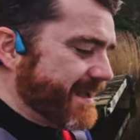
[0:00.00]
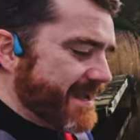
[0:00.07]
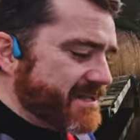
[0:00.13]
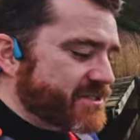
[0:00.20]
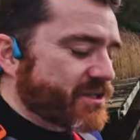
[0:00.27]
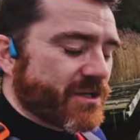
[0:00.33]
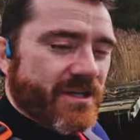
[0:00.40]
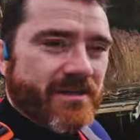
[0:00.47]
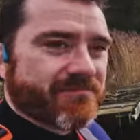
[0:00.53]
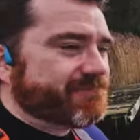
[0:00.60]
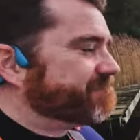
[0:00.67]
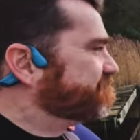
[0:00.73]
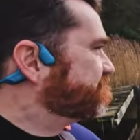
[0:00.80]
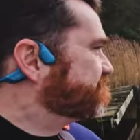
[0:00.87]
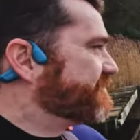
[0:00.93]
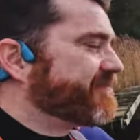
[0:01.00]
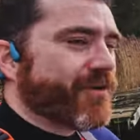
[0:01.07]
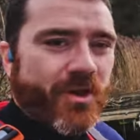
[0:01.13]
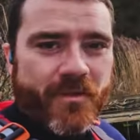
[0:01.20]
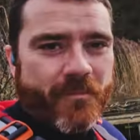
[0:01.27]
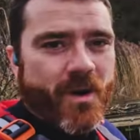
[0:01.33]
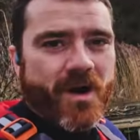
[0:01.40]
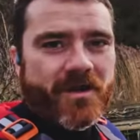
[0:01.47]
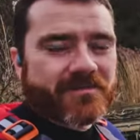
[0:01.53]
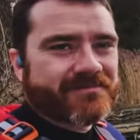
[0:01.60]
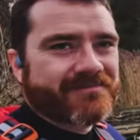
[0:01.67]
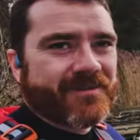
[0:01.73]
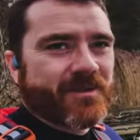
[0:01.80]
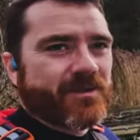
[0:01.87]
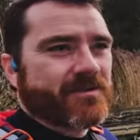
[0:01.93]
it's gonna fall apart
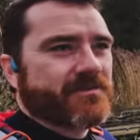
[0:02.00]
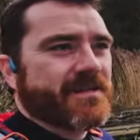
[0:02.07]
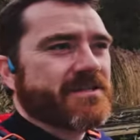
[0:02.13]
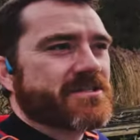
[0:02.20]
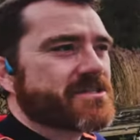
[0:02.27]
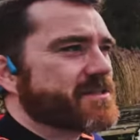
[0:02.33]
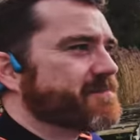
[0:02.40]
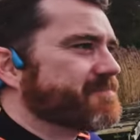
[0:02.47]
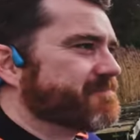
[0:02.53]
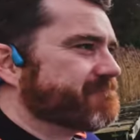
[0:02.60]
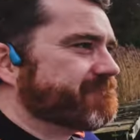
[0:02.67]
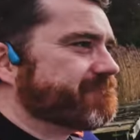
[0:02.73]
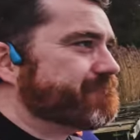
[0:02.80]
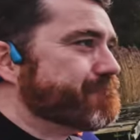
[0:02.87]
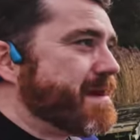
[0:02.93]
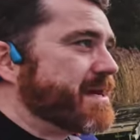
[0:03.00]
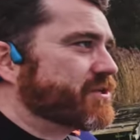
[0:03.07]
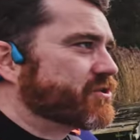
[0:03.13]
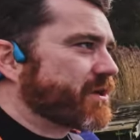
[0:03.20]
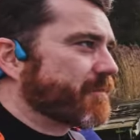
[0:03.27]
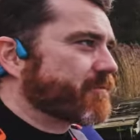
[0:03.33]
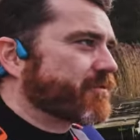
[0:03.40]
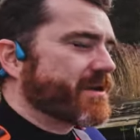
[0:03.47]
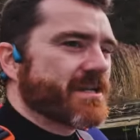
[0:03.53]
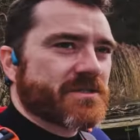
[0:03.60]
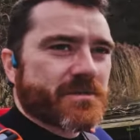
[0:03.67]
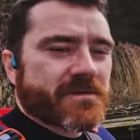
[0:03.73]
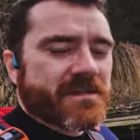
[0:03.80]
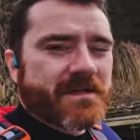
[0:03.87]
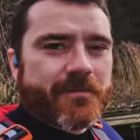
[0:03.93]
or needs some major
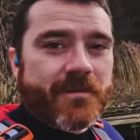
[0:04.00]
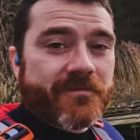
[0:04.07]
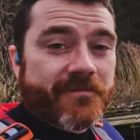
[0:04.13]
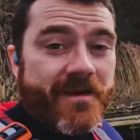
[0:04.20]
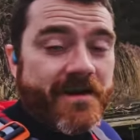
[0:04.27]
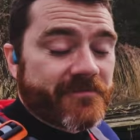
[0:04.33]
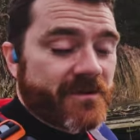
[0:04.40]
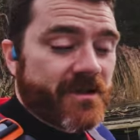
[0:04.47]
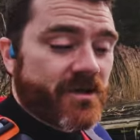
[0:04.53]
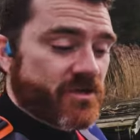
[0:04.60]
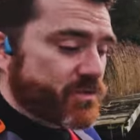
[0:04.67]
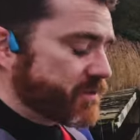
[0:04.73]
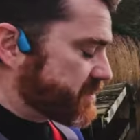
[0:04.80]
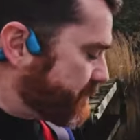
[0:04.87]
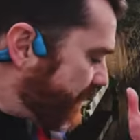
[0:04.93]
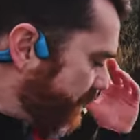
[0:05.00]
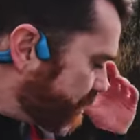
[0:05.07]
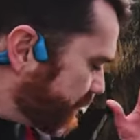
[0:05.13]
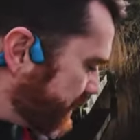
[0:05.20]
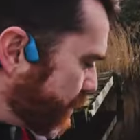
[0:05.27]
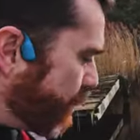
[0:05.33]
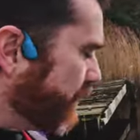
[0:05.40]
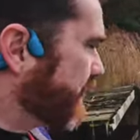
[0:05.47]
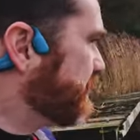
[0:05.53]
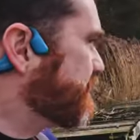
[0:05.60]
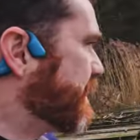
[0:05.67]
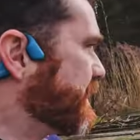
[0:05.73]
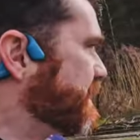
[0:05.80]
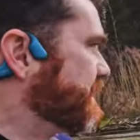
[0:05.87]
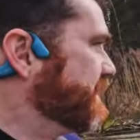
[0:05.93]
upgrades within about 5 years, whereas you buy a really quality
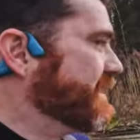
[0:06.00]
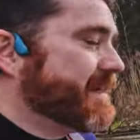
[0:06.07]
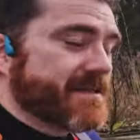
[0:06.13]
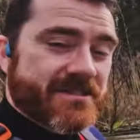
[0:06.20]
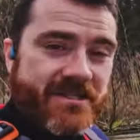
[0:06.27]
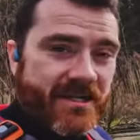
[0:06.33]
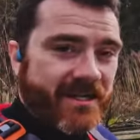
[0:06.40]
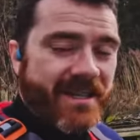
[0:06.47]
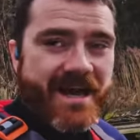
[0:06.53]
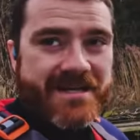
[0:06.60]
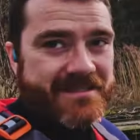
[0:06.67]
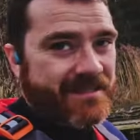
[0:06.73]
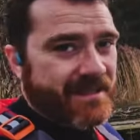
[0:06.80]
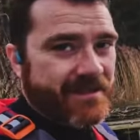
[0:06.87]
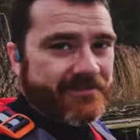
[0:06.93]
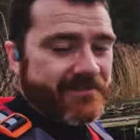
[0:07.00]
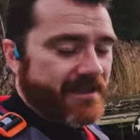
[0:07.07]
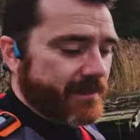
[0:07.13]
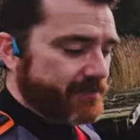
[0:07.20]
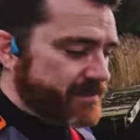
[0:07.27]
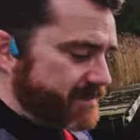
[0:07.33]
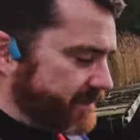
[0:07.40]
bike, it's gonna last a lifetime.